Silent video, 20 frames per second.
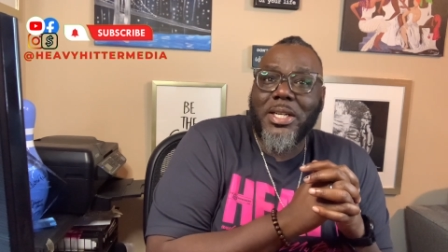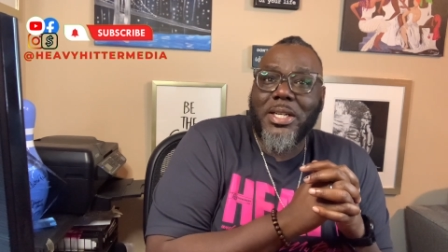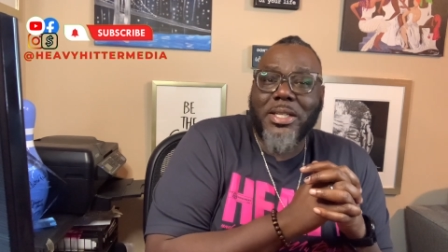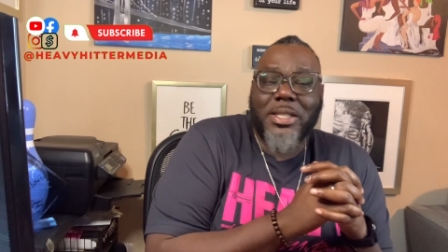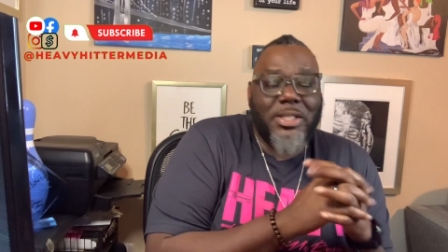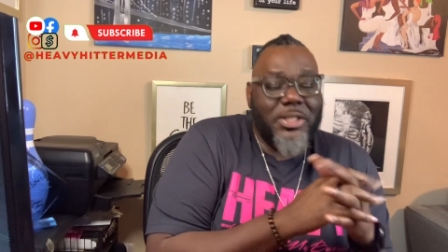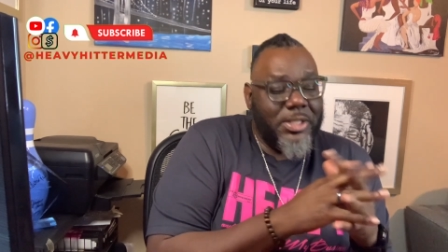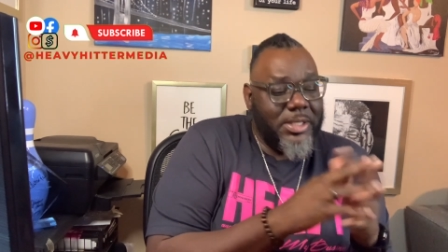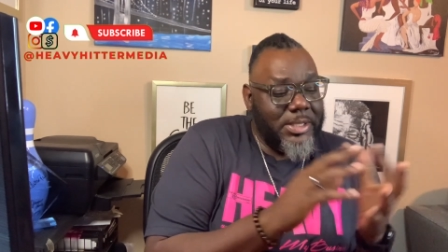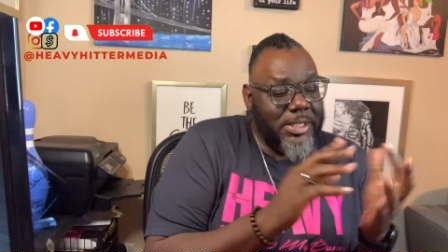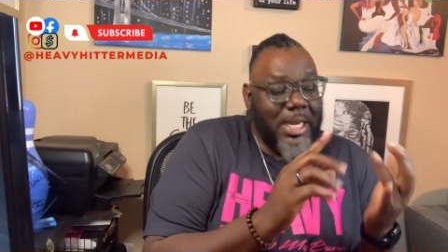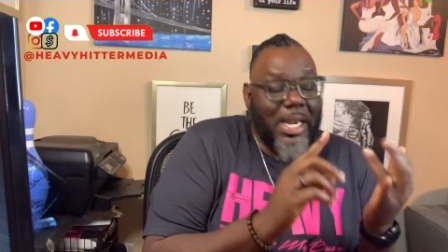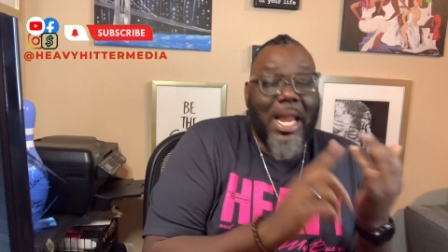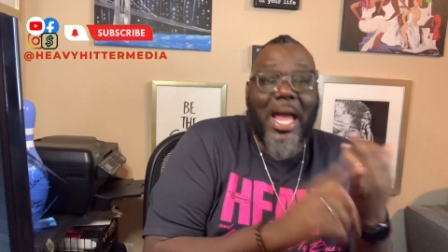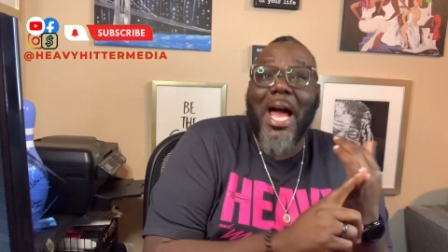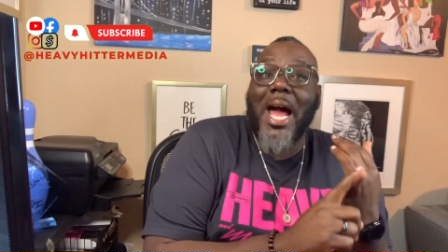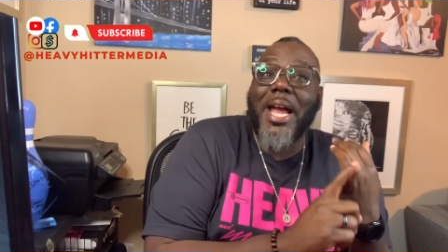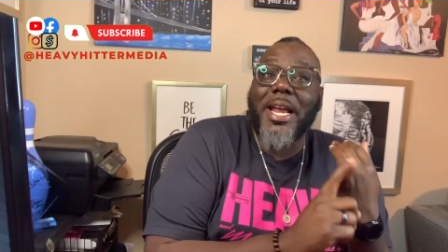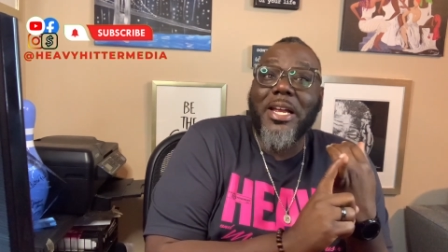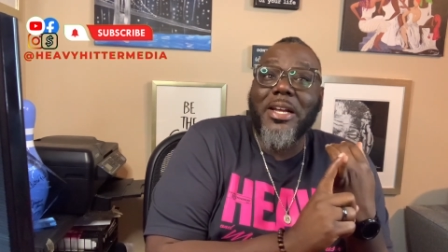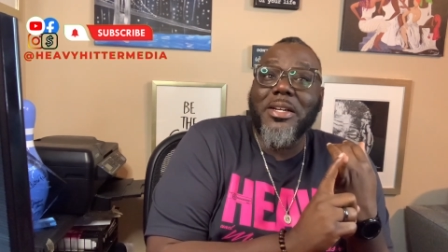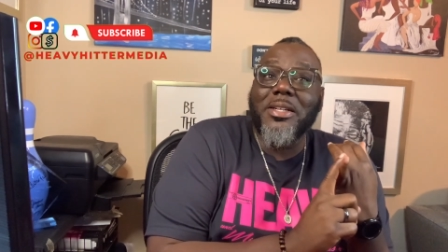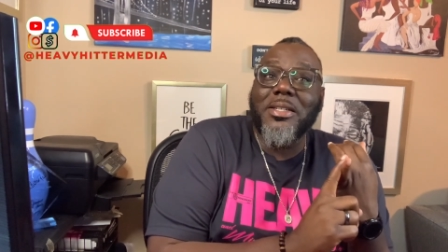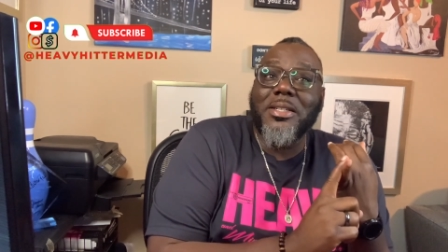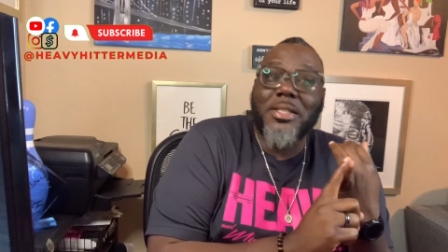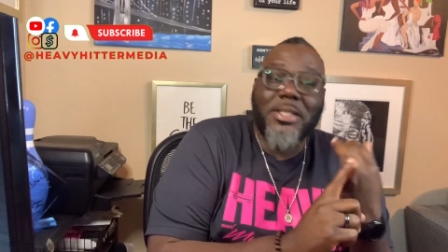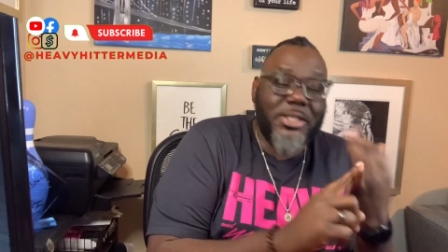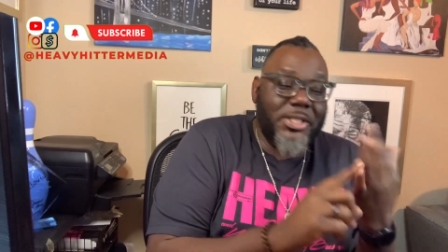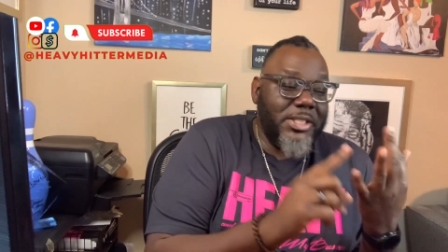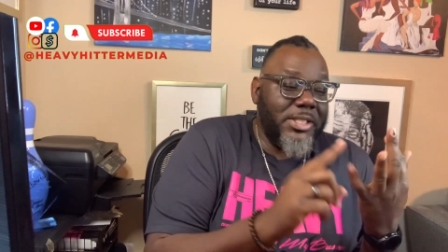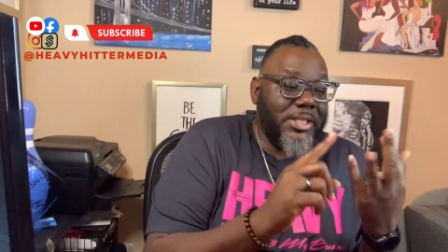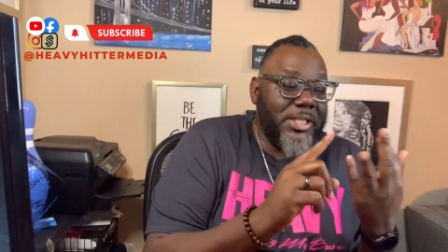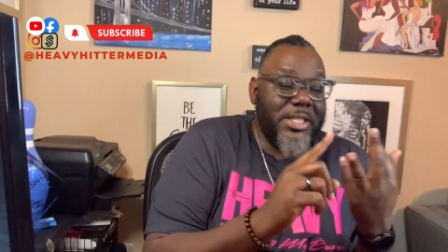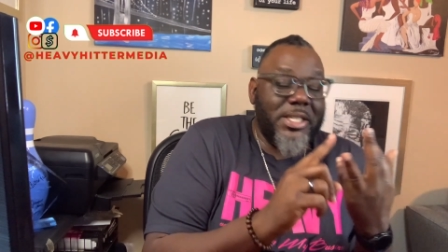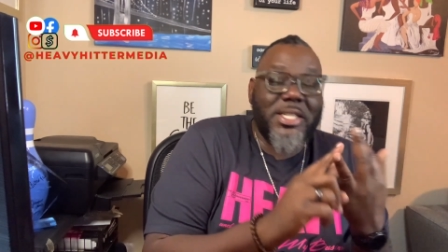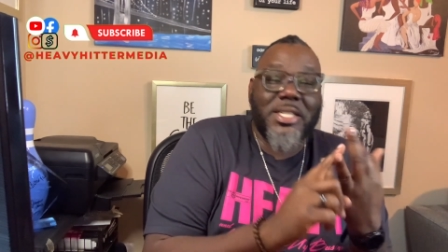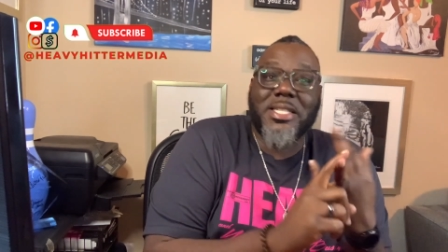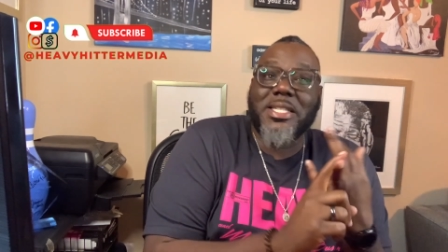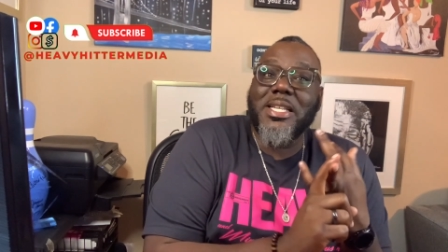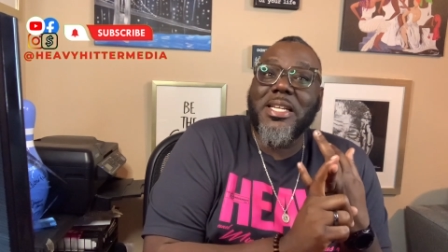Because she's a liar. She's a
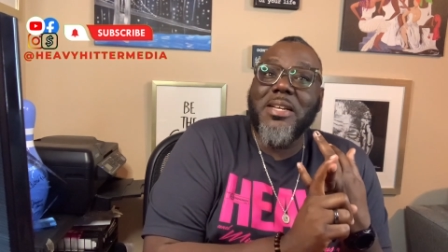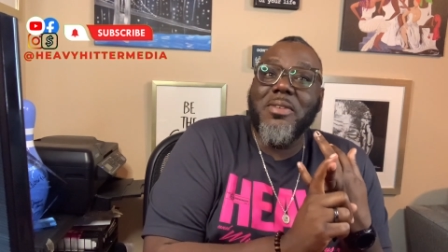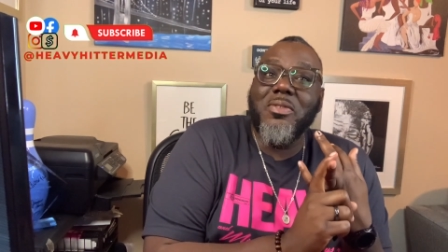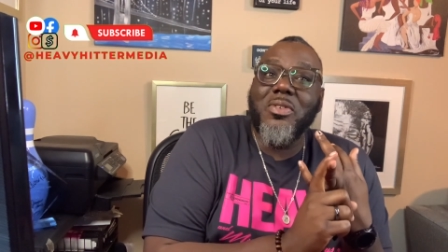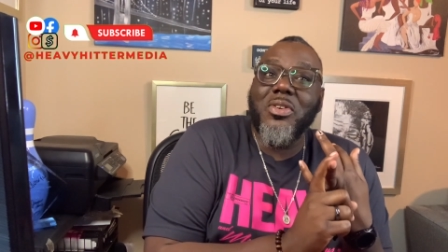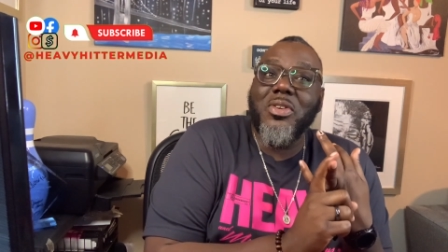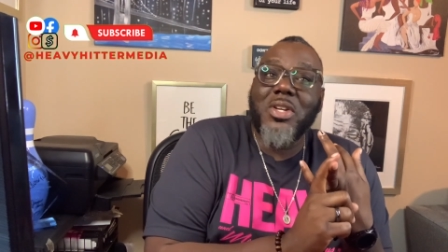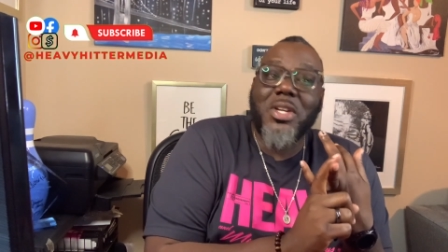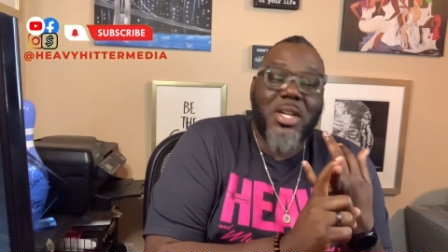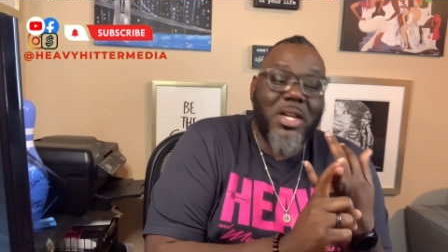deceiver.